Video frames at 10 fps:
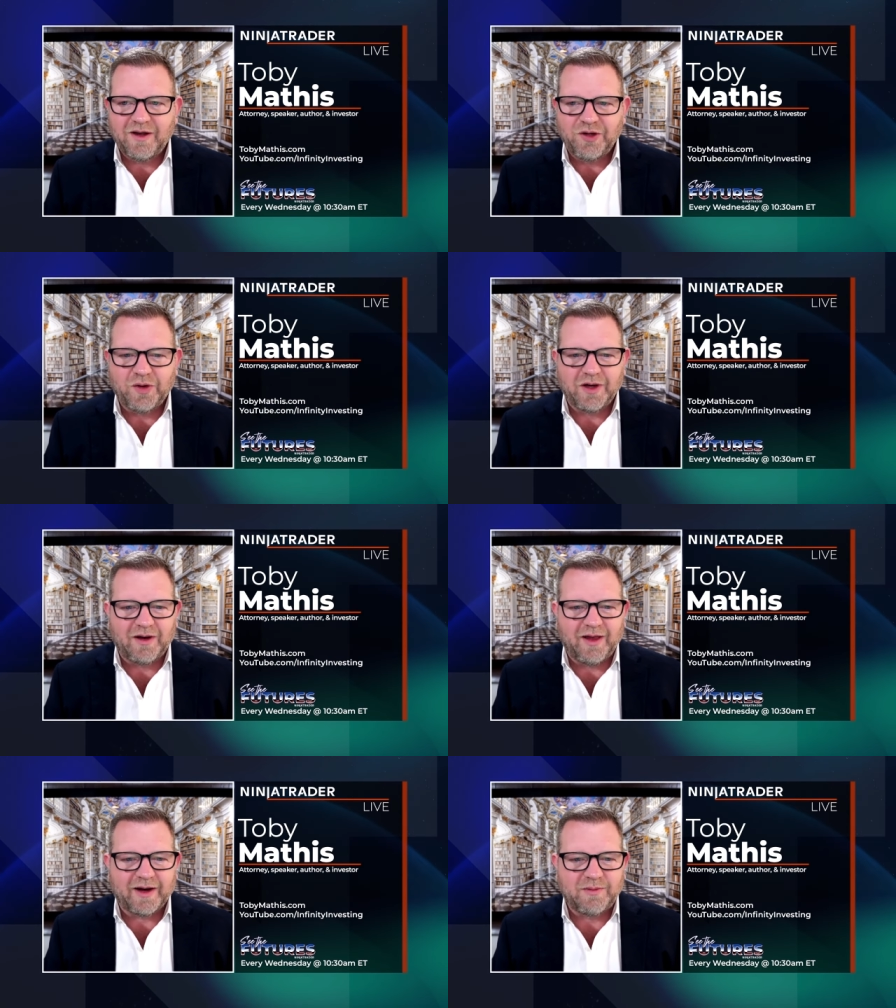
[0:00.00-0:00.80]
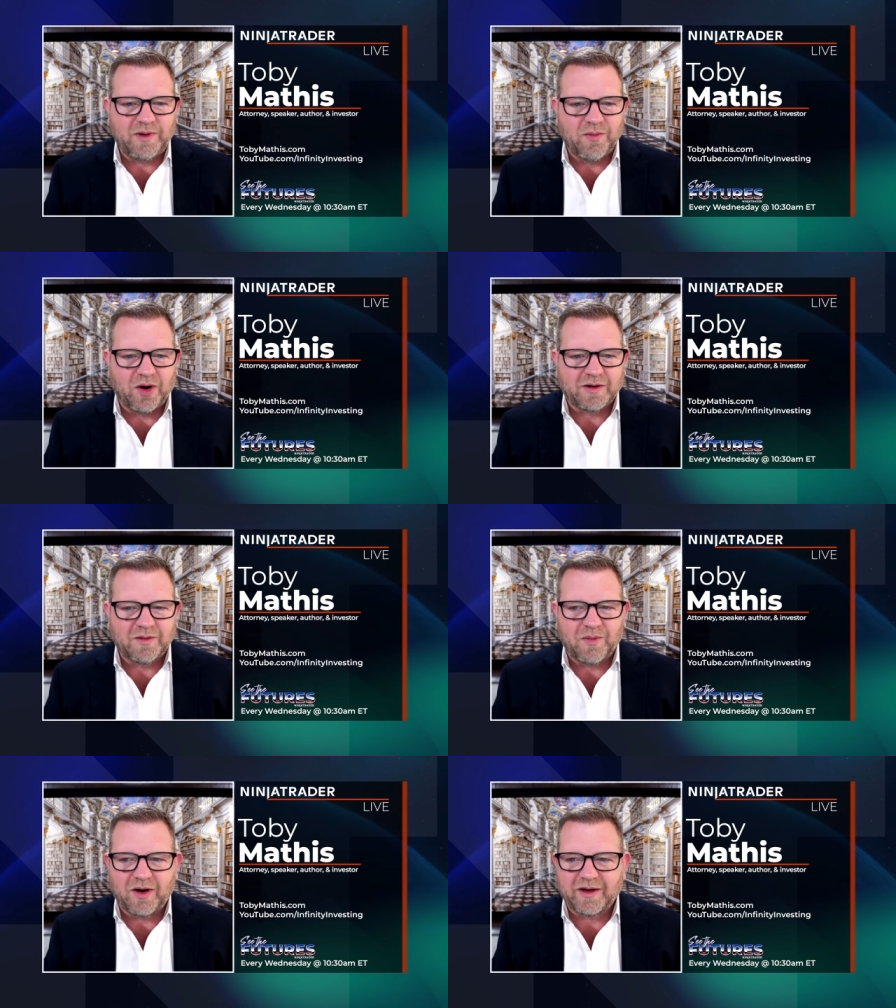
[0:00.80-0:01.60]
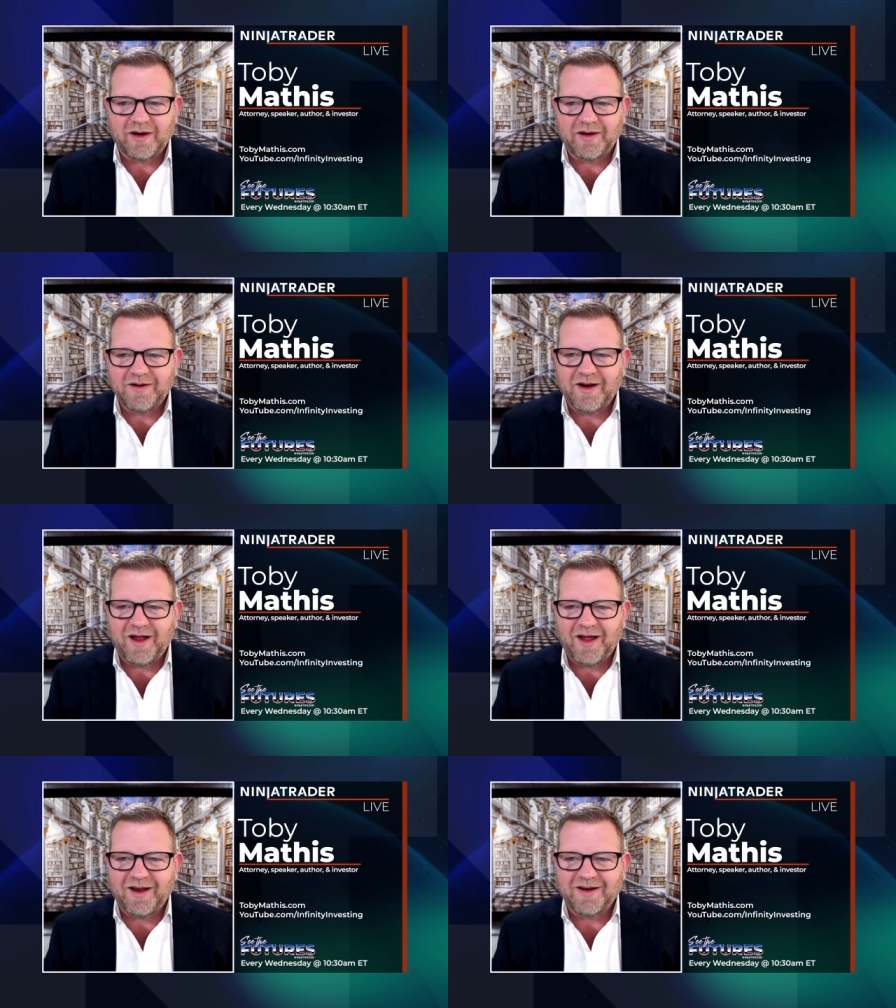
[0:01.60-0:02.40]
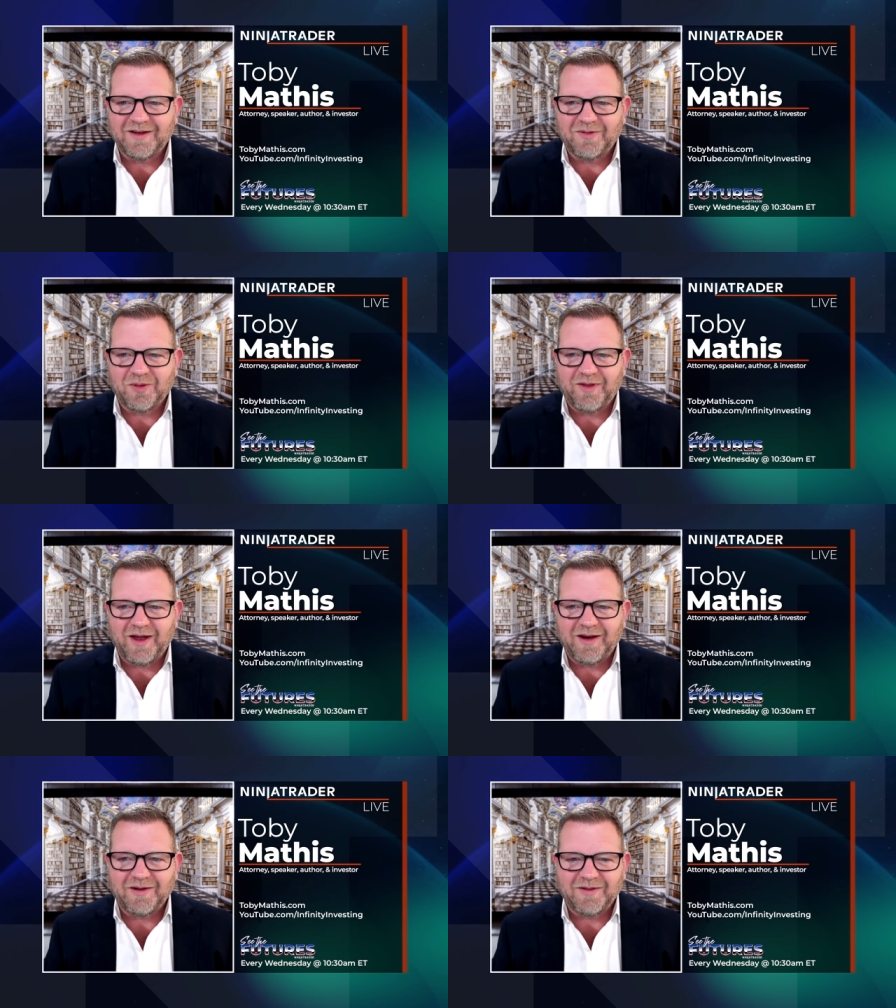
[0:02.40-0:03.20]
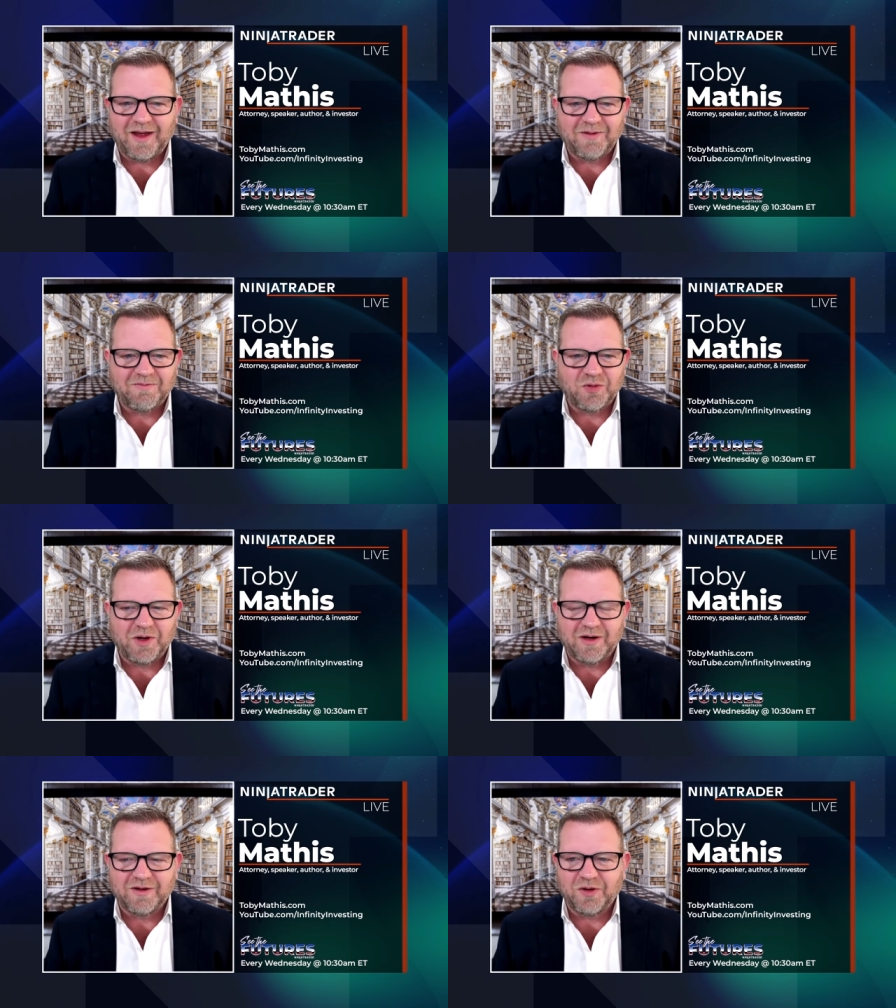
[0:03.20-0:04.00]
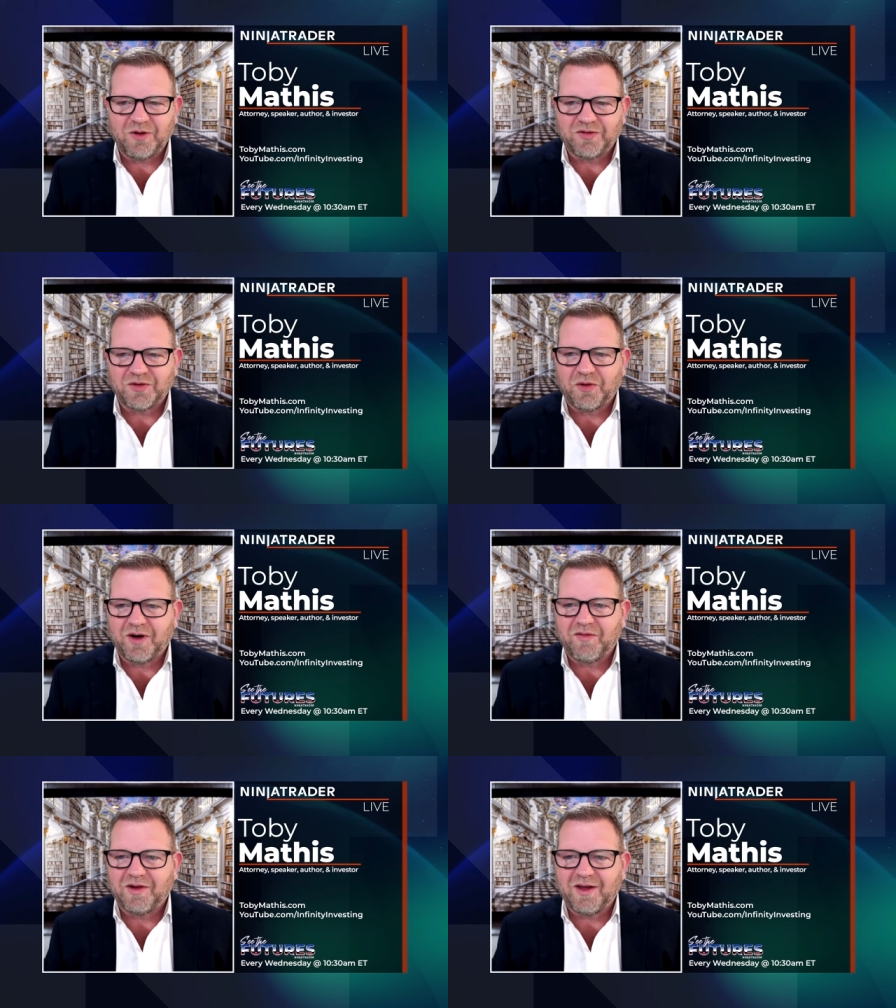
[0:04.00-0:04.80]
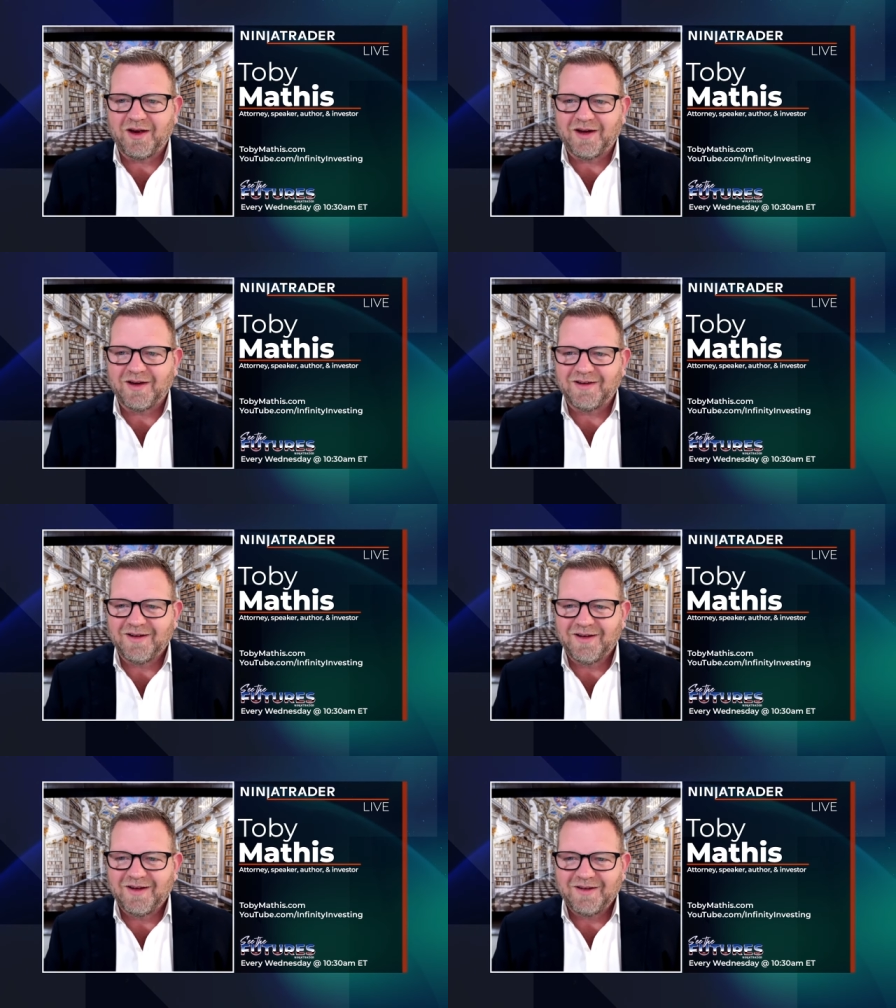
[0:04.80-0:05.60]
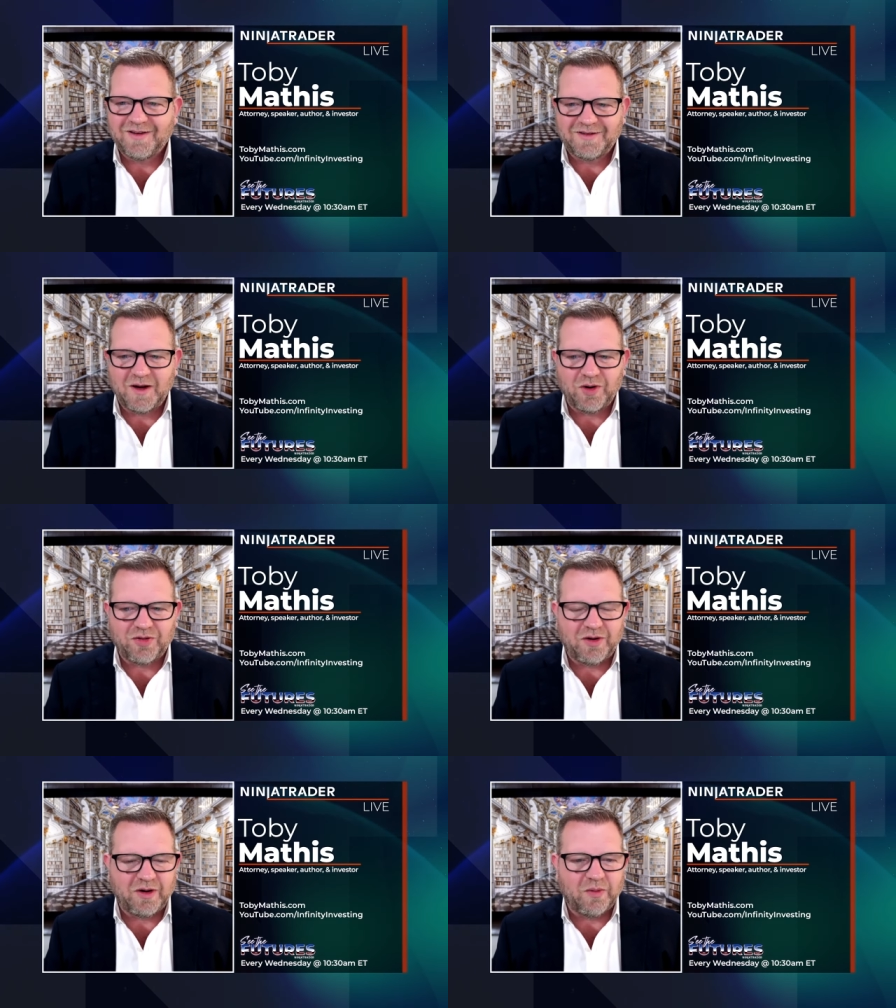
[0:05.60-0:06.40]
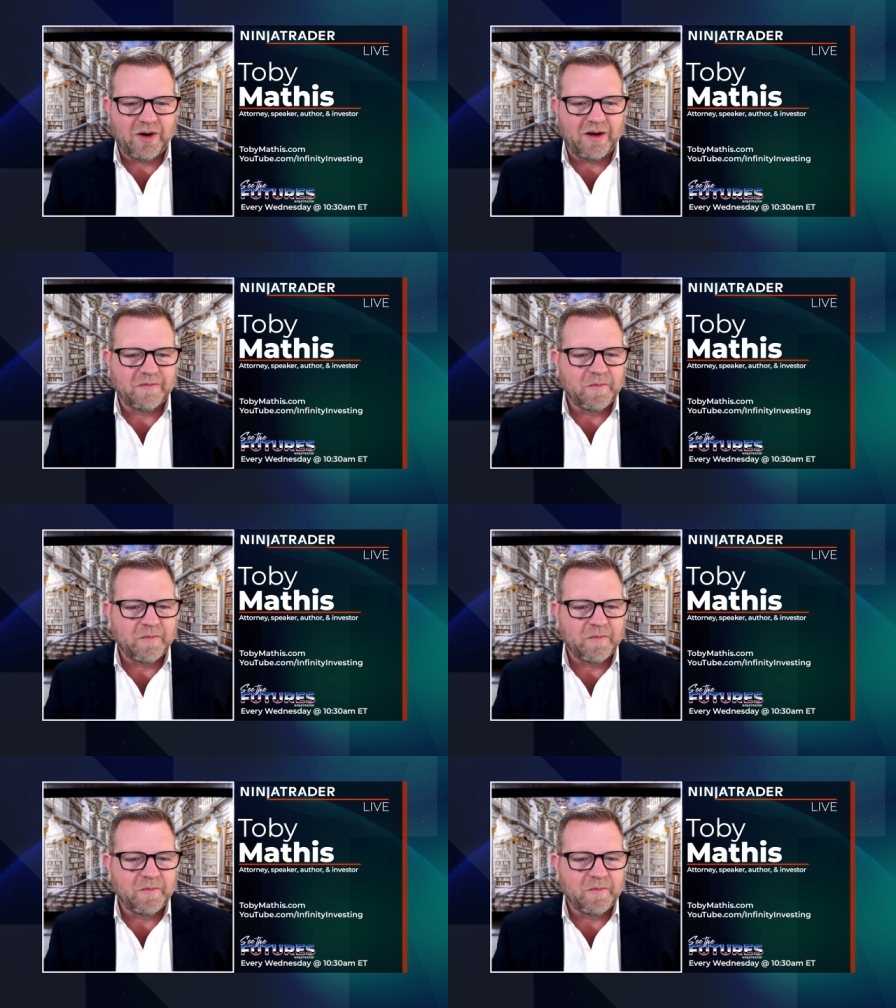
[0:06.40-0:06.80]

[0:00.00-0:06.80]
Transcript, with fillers: you can elect to be mark to market and where they they treat it as though you sold everything on December 31.